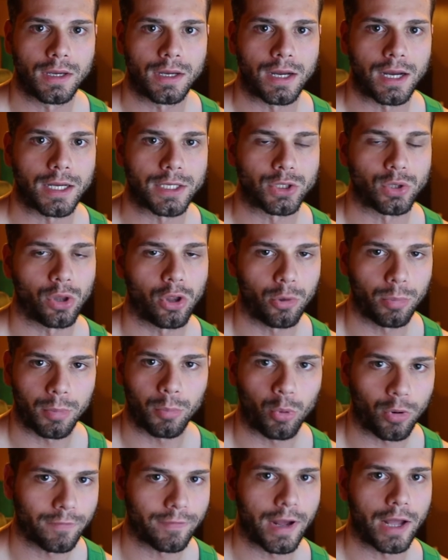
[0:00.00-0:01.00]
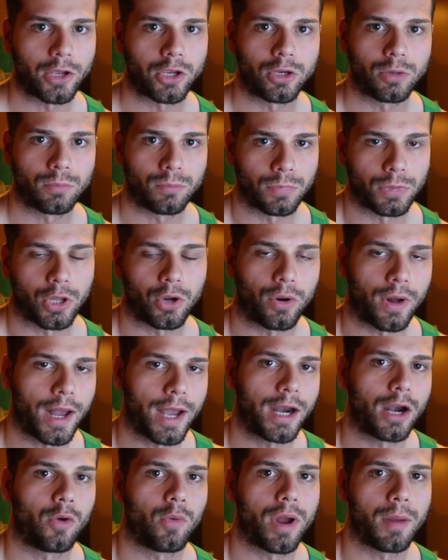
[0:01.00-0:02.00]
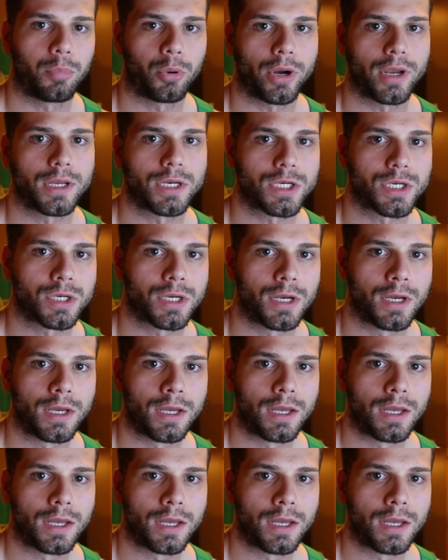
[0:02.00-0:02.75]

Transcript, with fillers: uh, so a little bit more volume, little higher rep range.